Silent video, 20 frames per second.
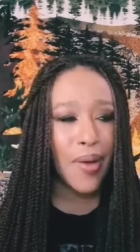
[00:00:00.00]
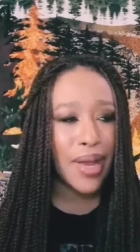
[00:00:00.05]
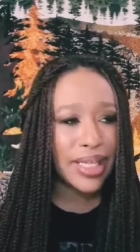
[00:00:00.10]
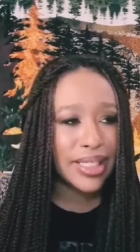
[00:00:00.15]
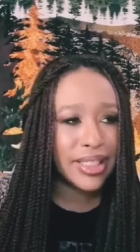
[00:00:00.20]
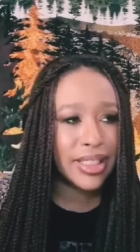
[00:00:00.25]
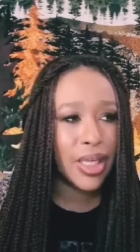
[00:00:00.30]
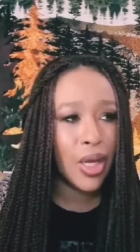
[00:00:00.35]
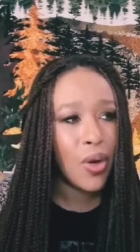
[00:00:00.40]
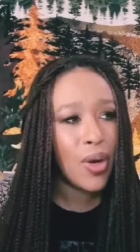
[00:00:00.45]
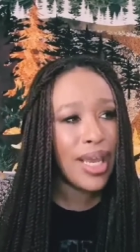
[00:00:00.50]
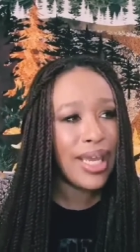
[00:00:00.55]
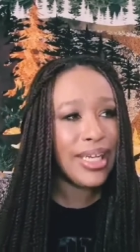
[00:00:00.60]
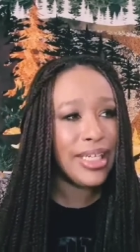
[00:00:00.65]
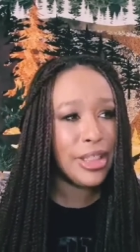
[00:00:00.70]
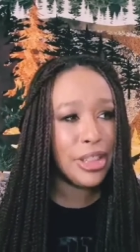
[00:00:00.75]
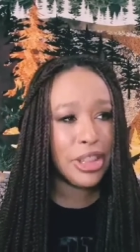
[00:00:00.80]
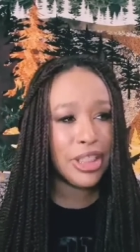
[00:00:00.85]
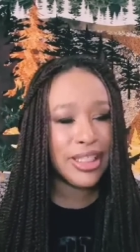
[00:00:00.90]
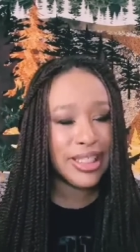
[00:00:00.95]
And so it
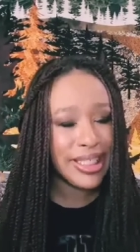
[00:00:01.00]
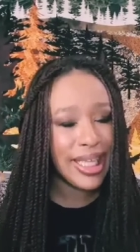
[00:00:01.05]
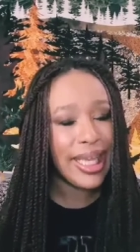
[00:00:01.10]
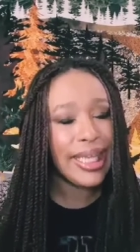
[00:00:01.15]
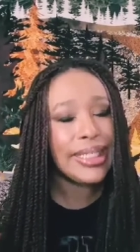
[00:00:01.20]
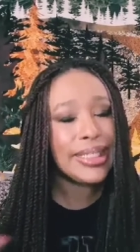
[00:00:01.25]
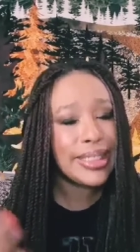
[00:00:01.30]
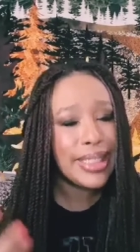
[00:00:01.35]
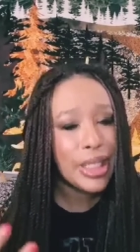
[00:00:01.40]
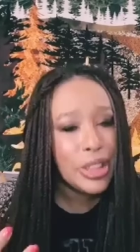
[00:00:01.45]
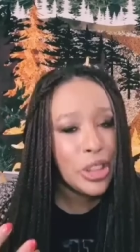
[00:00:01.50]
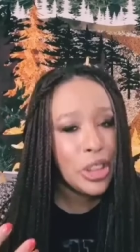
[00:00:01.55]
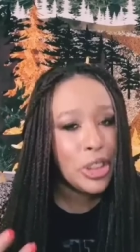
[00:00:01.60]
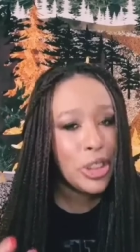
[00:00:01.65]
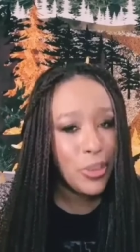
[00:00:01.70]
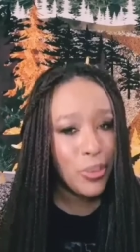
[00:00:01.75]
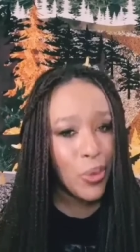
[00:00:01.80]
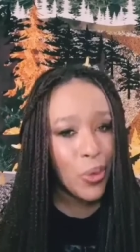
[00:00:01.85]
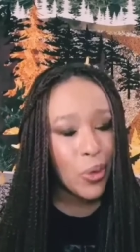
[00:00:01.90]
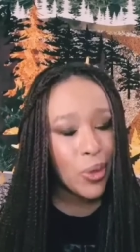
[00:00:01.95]
is just like such a
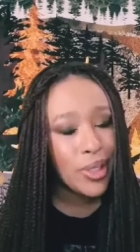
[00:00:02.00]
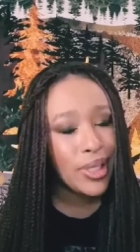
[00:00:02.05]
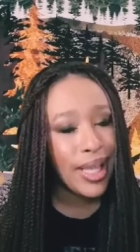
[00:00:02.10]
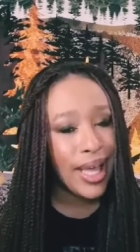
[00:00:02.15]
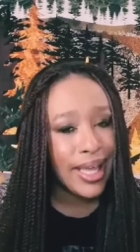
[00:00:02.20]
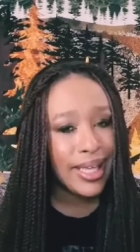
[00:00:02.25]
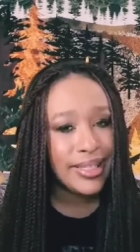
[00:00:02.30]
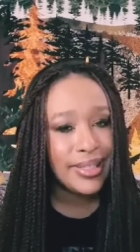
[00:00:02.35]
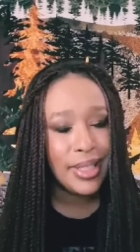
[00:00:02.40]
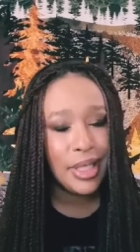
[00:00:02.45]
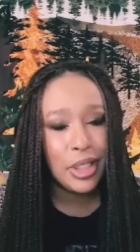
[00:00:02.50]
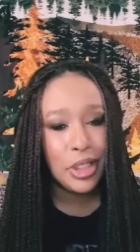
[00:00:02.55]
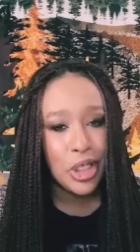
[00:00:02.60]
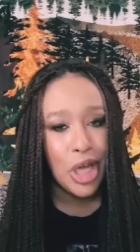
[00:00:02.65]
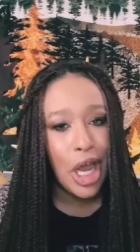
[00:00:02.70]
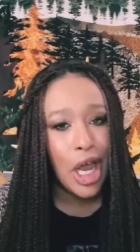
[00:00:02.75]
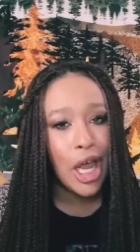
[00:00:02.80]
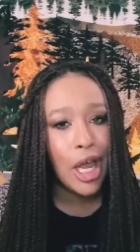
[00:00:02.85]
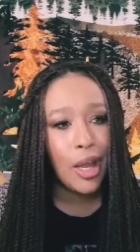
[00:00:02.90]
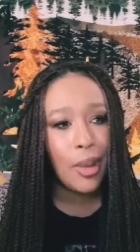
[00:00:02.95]
demoralizing
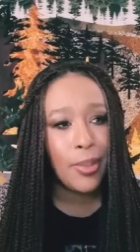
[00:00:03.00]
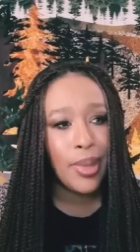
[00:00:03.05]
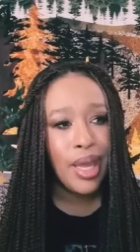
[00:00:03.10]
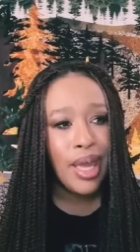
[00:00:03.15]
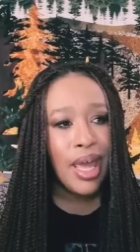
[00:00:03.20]
job.